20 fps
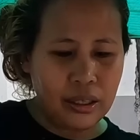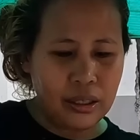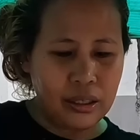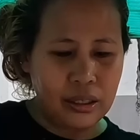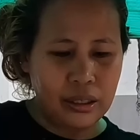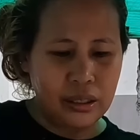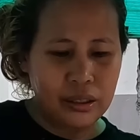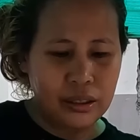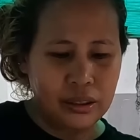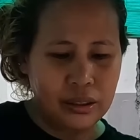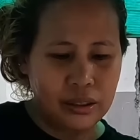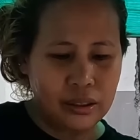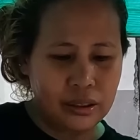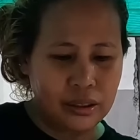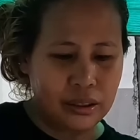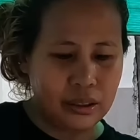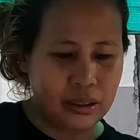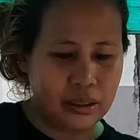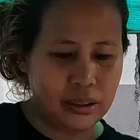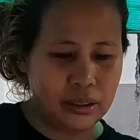Every
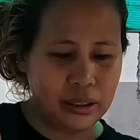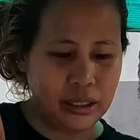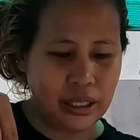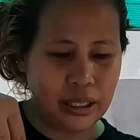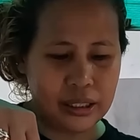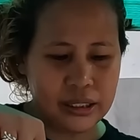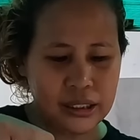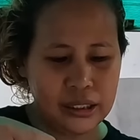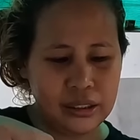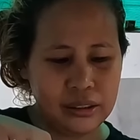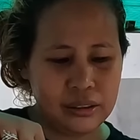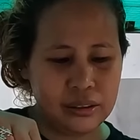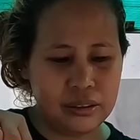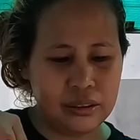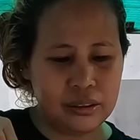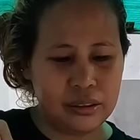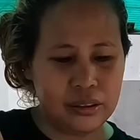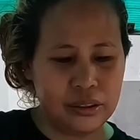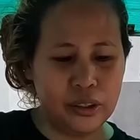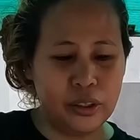Friday church. Yes. In,
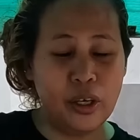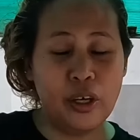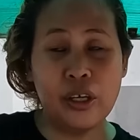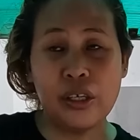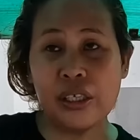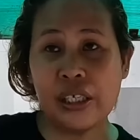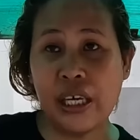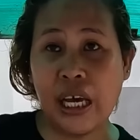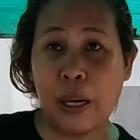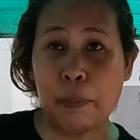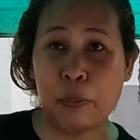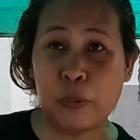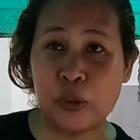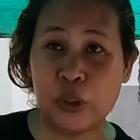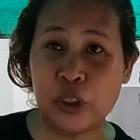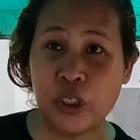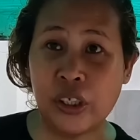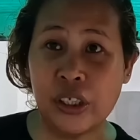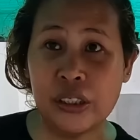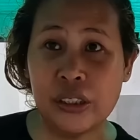you know Quiapo
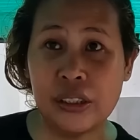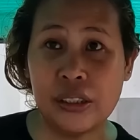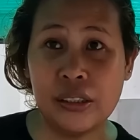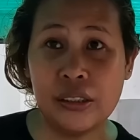Church?